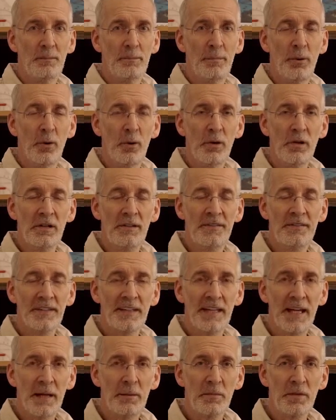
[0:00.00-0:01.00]
pulls the
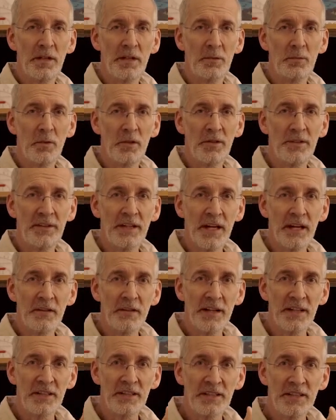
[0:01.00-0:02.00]
camera in one
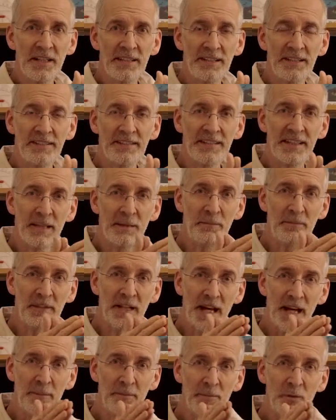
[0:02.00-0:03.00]
direction, at the same
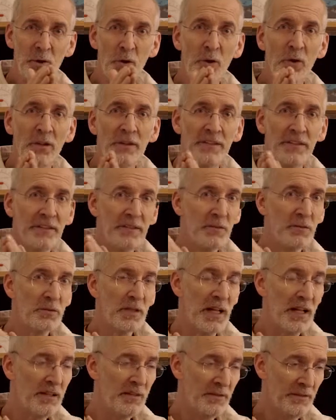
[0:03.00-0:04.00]
time turns it
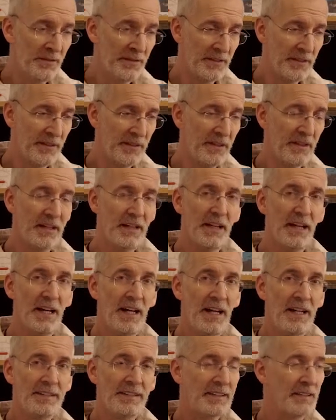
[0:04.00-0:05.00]
around.
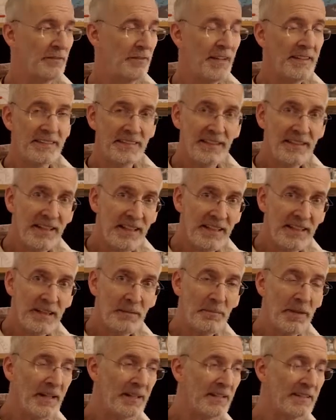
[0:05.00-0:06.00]
And it's
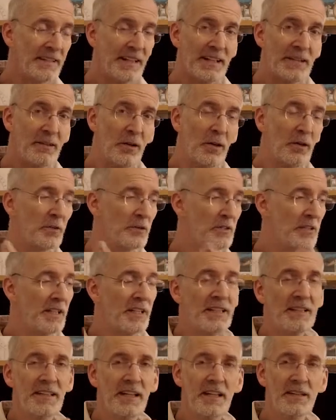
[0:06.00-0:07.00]
fascinating by the technology,
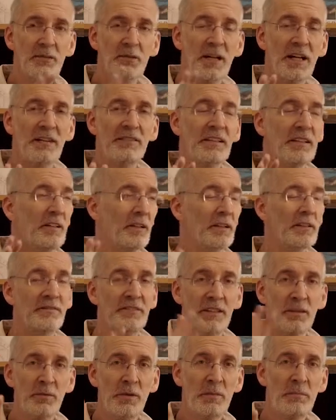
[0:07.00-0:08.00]
and there you have a lot of
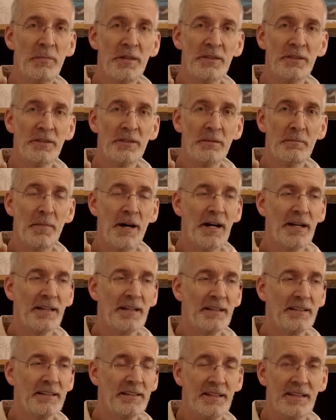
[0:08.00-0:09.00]
equipment on the
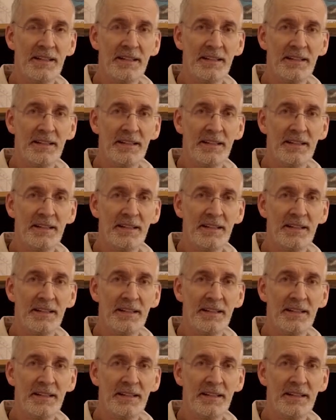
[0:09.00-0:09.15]
market